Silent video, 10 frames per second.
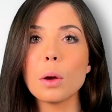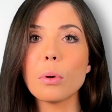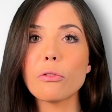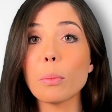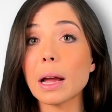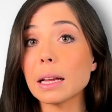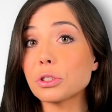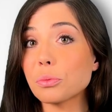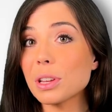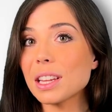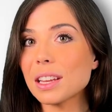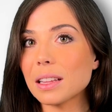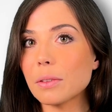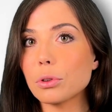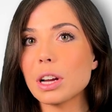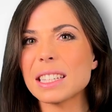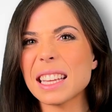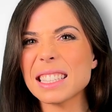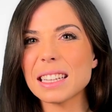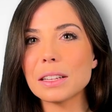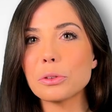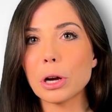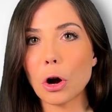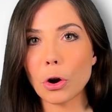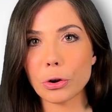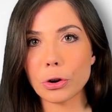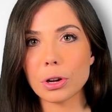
But for my intermediate level, it gets a little bit harder.